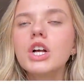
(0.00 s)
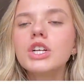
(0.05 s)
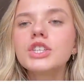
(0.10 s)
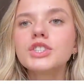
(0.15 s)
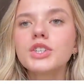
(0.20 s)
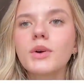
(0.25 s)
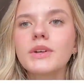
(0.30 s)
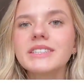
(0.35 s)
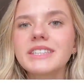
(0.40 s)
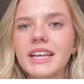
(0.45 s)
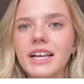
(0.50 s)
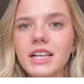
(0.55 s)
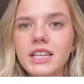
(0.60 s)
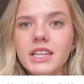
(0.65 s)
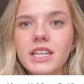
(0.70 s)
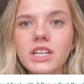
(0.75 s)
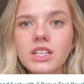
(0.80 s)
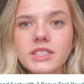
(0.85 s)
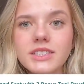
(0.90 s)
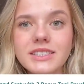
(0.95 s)
So it's like a
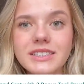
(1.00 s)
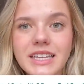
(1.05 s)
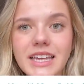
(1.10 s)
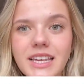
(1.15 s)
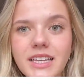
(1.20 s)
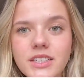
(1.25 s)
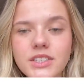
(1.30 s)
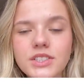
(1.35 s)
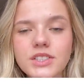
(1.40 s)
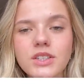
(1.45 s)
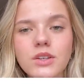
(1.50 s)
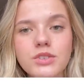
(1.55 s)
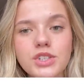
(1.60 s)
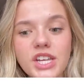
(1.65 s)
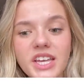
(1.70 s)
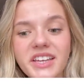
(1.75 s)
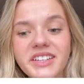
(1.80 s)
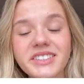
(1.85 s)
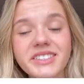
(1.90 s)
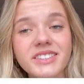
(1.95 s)
little seat so
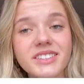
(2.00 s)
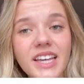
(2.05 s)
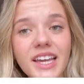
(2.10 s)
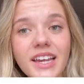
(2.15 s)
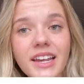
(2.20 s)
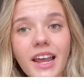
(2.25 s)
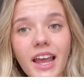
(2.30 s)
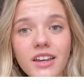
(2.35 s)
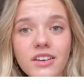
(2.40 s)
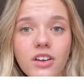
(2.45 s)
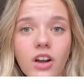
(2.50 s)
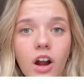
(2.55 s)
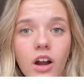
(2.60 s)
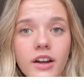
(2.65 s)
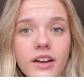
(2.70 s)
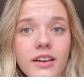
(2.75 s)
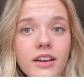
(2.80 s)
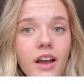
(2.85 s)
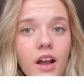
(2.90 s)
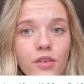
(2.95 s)
she can sit and
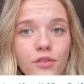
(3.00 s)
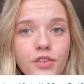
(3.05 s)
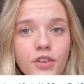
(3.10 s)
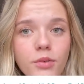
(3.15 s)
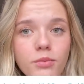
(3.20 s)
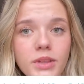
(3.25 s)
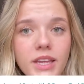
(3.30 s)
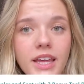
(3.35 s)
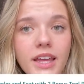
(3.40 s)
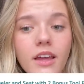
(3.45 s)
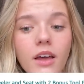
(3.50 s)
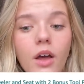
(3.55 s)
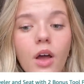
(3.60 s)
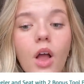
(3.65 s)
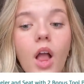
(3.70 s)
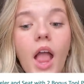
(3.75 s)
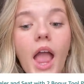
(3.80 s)
garden comfortably.